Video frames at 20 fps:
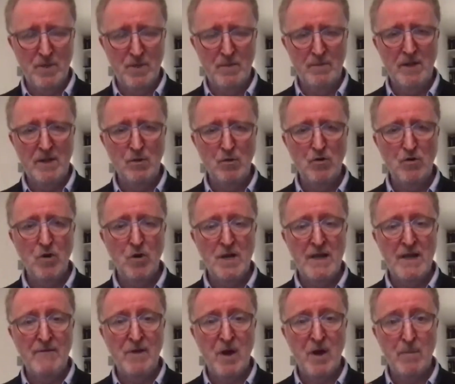I mean, you've got to
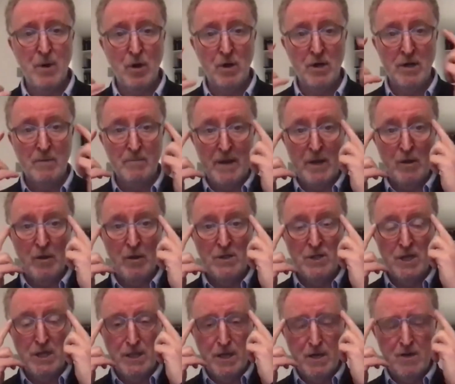have our
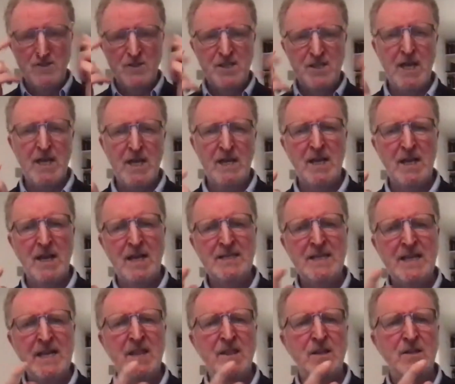biology in there, because I
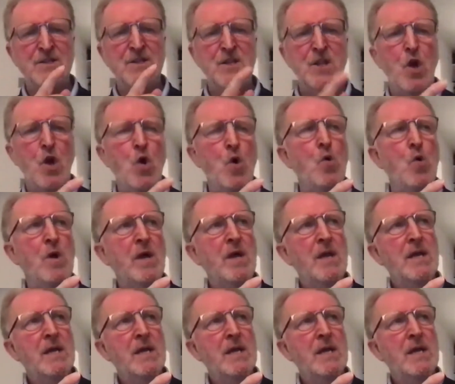take it there's no